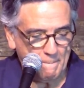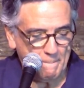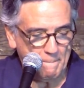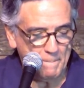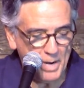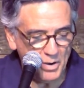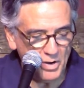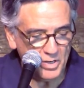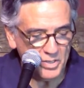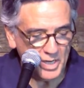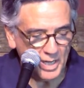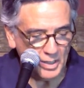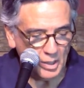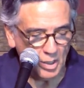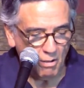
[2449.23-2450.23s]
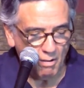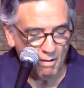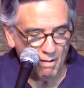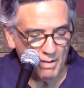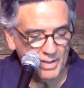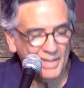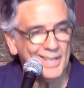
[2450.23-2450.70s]
Marriage and
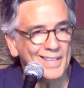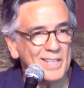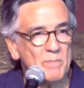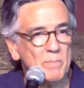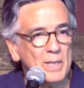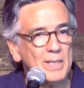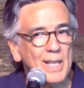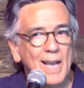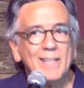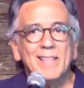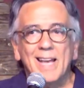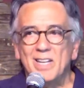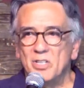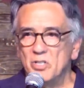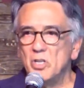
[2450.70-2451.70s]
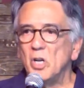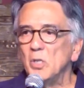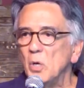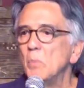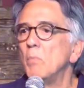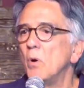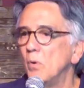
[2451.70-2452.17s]
law can be like that
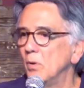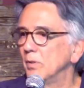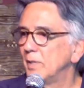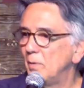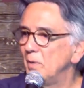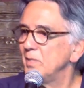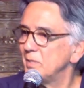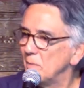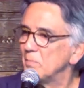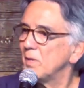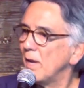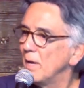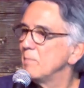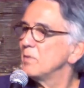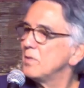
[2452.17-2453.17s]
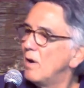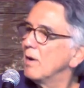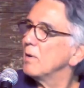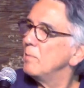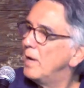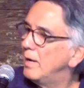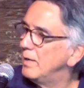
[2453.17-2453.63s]
Jell-O mold that we sometimes
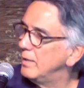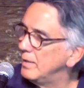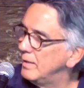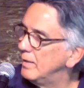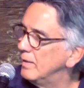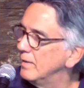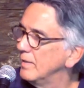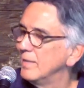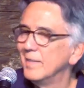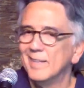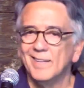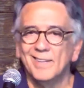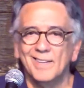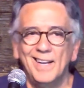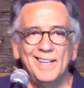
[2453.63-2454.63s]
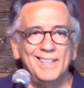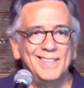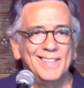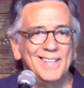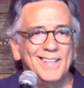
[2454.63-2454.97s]
talk about in here, right?